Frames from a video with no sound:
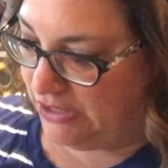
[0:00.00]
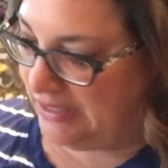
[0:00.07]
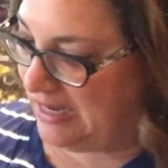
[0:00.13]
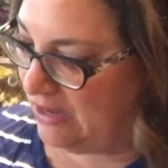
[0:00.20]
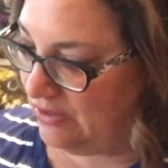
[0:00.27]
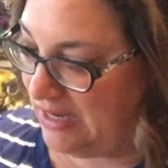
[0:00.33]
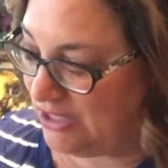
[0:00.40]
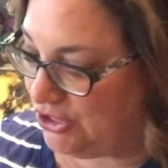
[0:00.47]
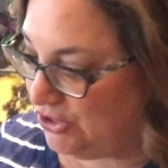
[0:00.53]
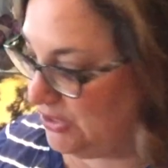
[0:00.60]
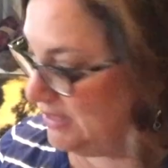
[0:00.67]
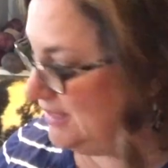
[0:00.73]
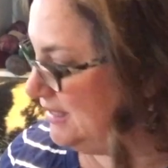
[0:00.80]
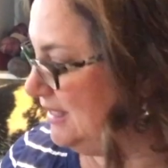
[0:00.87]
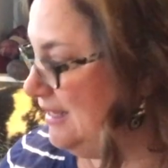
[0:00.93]
Now, as you
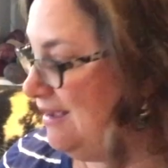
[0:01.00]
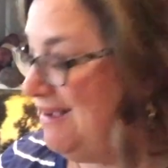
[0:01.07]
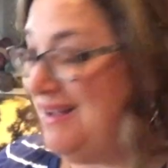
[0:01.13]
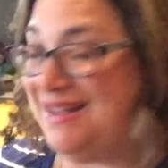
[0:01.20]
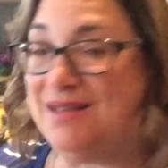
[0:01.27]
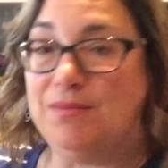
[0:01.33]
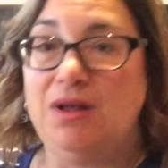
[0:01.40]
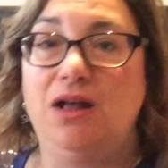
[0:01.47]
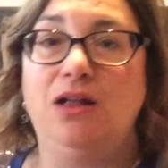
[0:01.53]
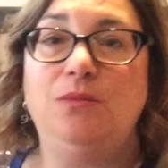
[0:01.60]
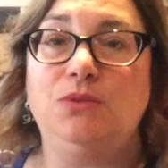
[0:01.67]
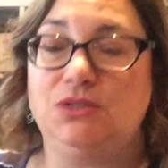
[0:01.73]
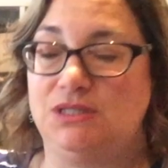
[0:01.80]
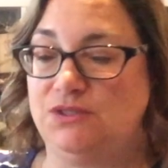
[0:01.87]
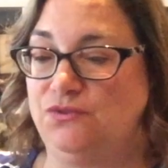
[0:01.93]
can see, I am
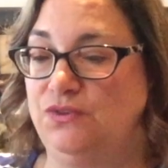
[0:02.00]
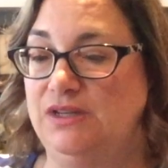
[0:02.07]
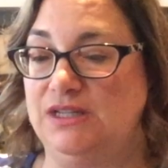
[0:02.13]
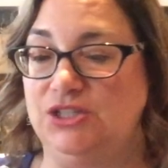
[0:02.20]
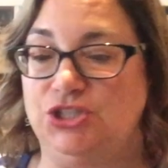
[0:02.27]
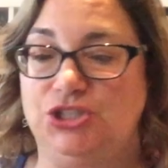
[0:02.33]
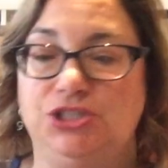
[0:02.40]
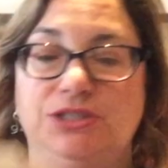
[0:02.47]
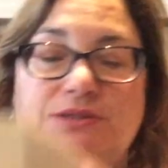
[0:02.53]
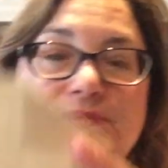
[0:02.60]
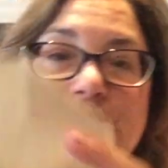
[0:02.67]
almost finished.